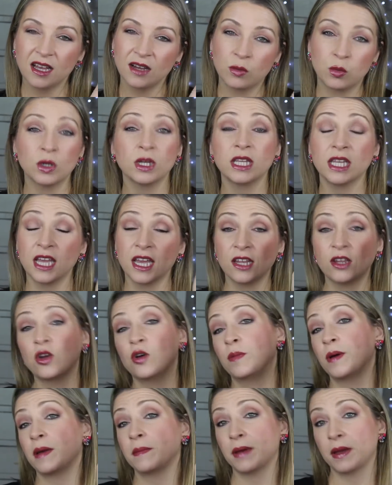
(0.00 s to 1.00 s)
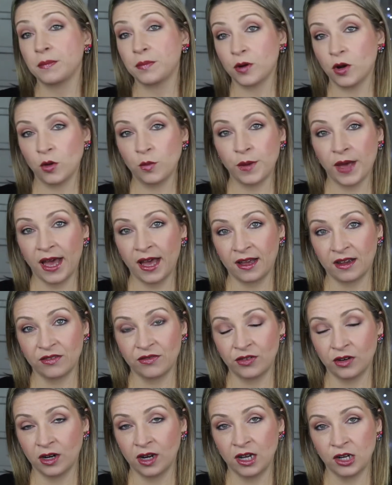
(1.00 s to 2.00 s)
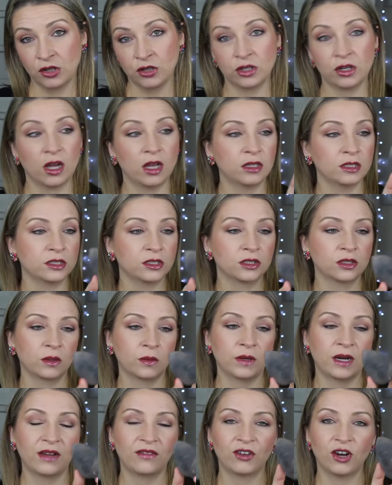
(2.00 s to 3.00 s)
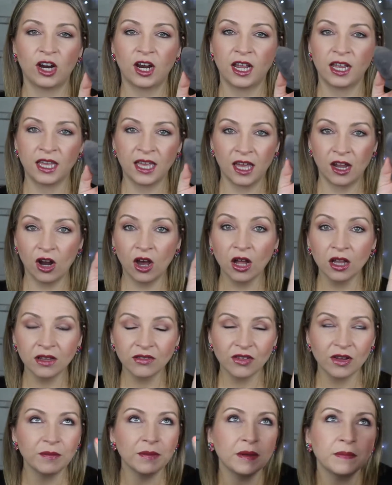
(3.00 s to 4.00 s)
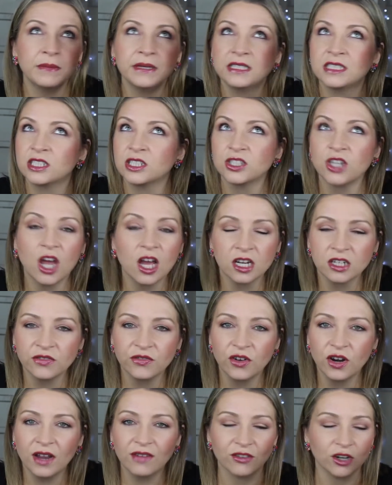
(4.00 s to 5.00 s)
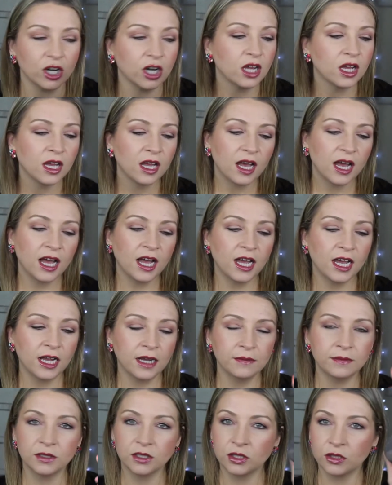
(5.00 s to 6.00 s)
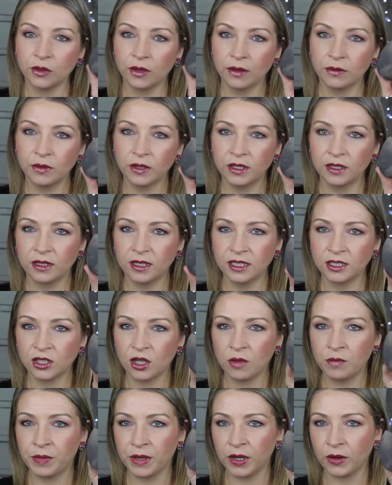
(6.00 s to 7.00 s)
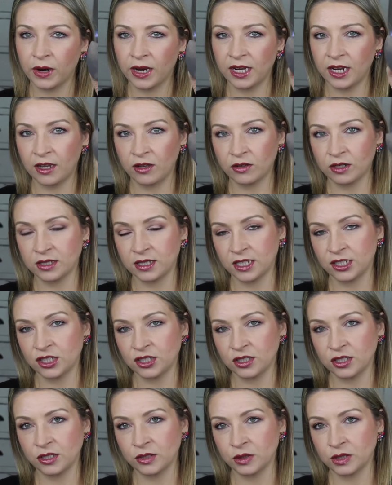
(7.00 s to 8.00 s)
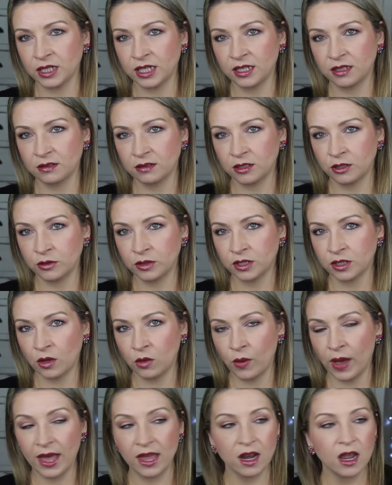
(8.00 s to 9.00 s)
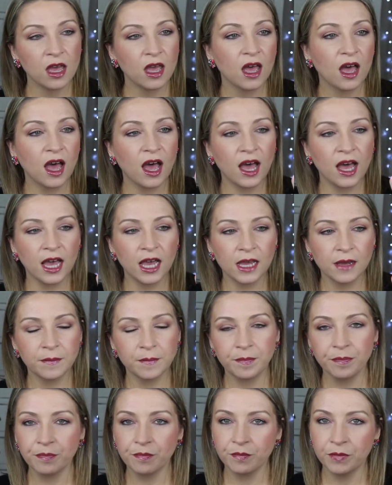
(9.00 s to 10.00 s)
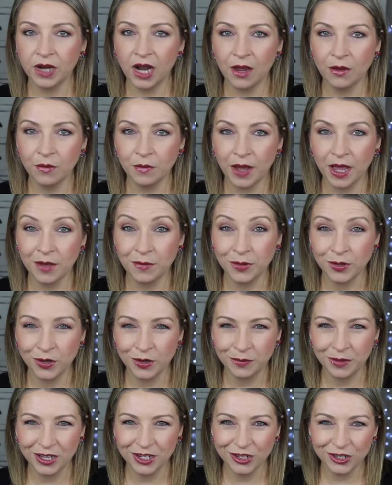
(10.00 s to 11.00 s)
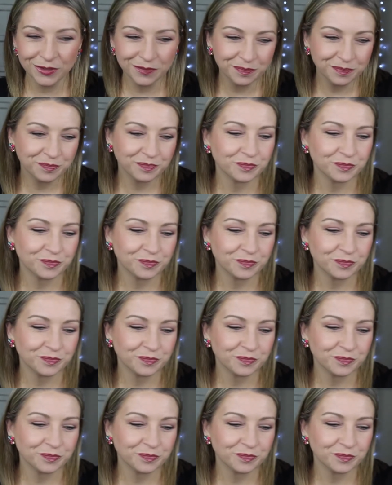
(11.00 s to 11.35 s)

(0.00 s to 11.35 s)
Really, I'd go buy my Pro Pack for $100 or whatever and get all of them and be stocked forever. So I would, it's all big right now because I just used it, so it's all wet. But I would buy a beauty blender.